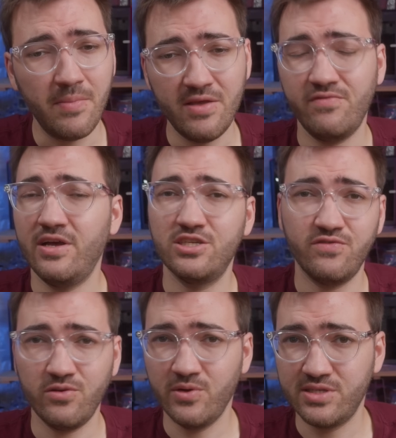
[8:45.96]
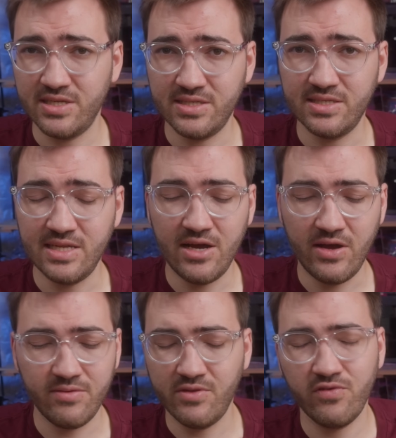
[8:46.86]
might flash the firmware and test this now.
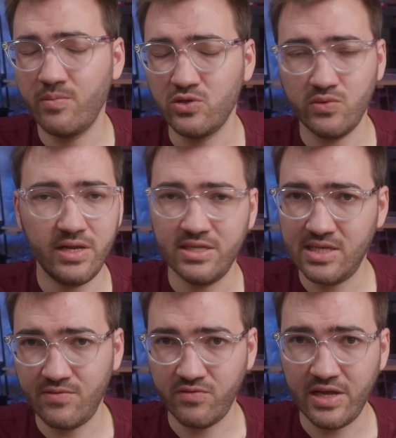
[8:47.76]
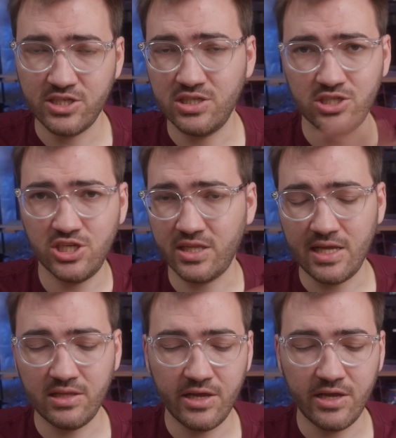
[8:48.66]
I, the firmware is ready, I just haven't flashed, so I'll check that